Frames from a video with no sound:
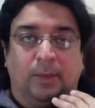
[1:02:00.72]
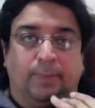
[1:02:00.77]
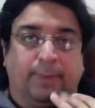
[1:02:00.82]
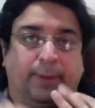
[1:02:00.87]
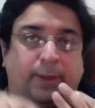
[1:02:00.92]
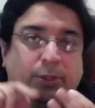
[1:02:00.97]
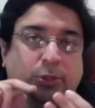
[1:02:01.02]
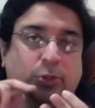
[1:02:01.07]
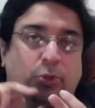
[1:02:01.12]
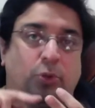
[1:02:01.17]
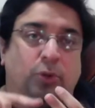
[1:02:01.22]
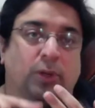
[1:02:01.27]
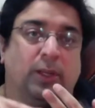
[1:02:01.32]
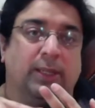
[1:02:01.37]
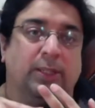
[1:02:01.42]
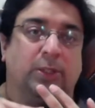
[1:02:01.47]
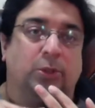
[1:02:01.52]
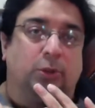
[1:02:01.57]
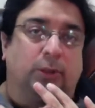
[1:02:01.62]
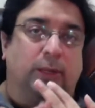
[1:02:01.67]
because Google
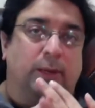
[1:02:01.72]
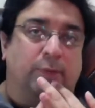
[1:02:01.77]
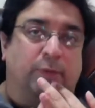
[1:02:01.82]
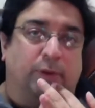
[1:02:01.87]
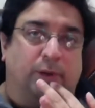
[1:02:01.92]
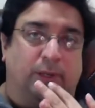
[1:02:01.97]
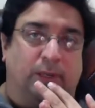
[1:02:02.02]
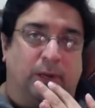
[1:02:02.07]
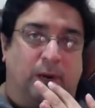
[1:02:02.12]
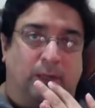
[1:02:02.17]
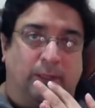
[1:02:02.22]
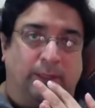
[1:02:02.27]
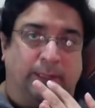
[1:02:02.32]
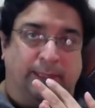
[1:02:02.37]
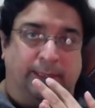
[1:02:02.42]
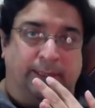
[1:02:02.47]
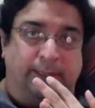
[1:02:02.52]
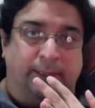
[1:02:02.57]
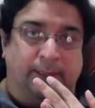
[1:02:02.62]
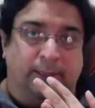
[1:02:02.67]
is looking for a
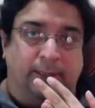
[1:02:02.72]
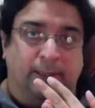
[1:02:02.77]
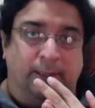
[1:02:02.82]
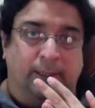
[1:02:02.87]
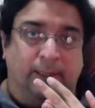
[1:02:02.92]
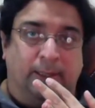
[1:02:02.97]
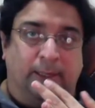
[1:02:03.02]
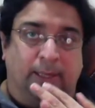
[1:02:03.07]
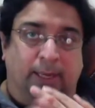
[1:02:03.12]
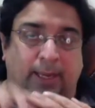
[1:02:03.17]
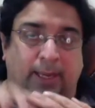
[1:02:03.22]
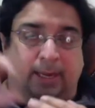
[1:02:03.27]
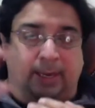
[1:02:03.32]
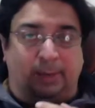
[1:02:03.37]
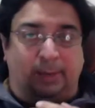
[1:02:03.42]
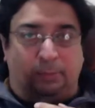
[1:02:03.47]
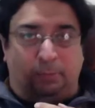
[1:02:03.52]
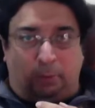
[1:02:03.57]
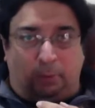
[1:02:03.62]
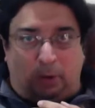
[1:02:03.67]
content
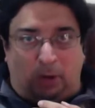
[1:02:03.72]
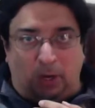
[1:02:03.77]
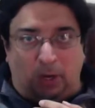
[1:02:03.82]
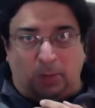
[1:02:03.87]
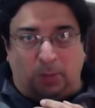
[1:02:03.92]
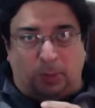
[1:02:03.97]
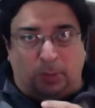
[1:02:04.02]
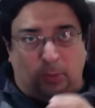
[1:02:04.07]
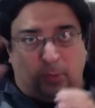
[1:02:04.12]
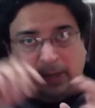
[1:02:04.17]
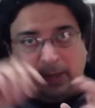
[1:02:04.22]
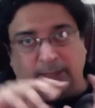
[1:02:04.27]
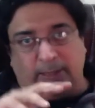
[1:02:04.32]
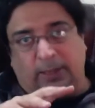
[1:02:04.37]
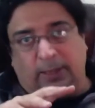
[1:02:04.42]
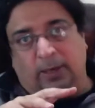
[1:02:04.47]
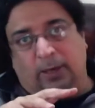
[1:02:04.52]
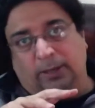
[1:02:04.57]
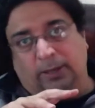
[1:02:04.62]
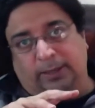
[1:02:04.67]
and blog provides
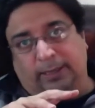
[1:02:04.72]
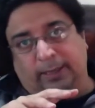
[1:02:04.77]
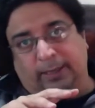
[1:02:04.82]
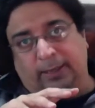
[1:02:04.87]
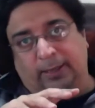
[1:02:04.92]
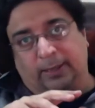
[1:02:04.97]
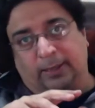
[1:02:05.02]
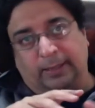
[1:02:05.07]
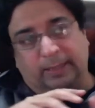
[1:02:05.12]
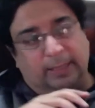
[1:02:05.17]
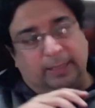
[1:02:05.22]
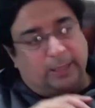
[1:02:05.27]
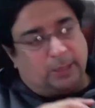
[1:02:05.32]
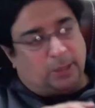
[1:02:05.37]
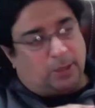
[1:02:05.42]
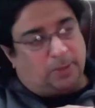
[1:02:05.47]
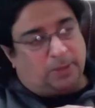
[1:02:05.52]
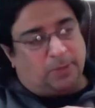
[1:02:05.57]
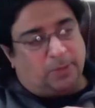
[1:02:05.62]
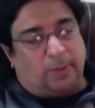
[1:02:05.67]
the content.
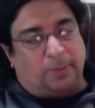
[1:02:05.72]
E-commerce